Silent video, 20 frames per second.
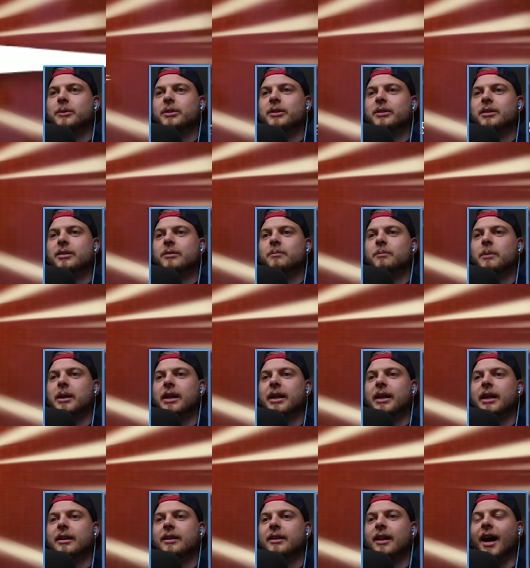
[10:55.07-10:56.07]
it was me
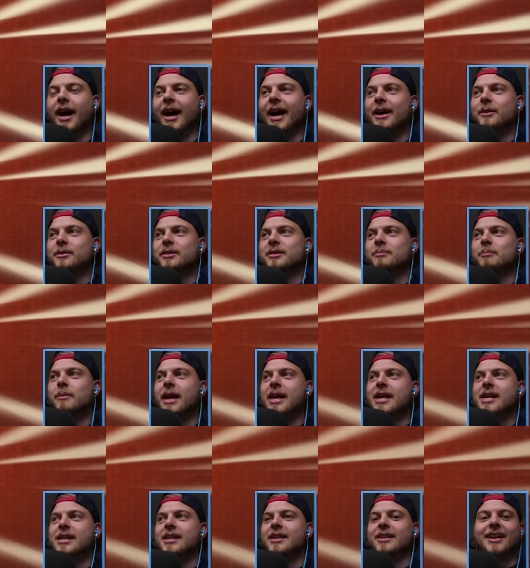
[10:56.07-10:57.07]
again? Ah, it was me!
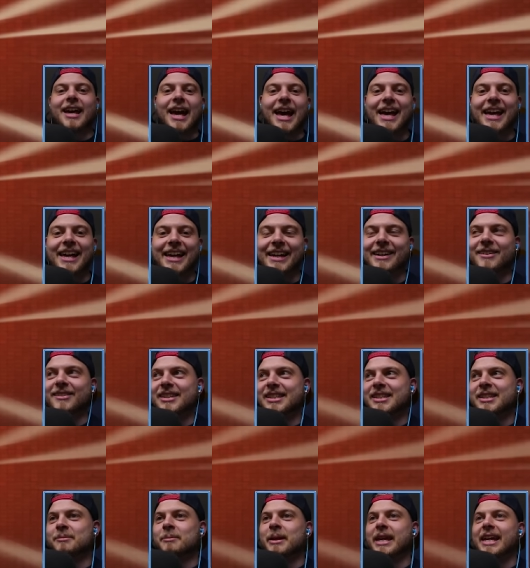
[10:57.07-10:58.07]
Hey! hey it
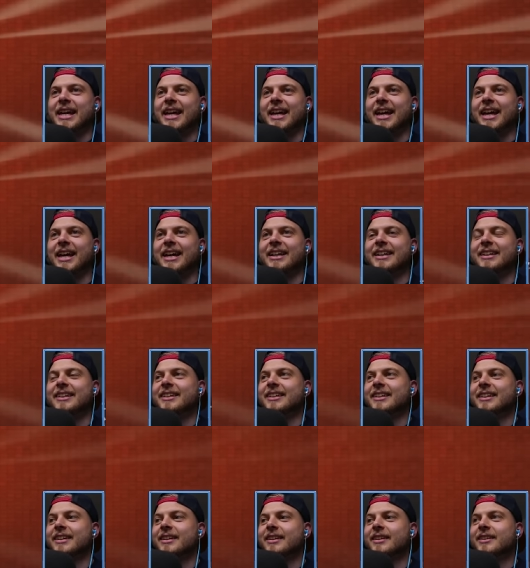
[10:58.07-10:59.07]
was me
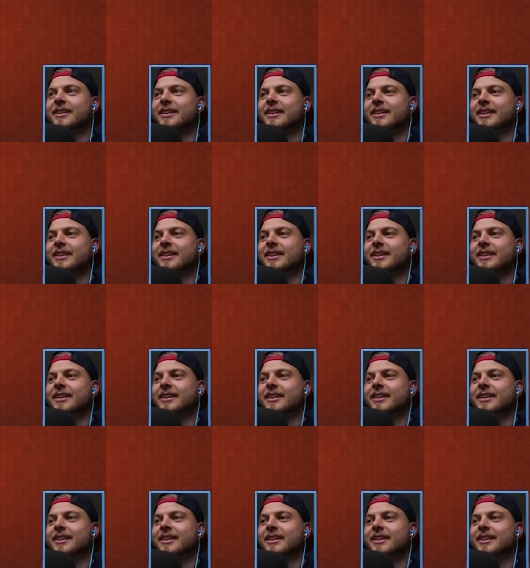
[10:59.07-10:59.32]
again. It was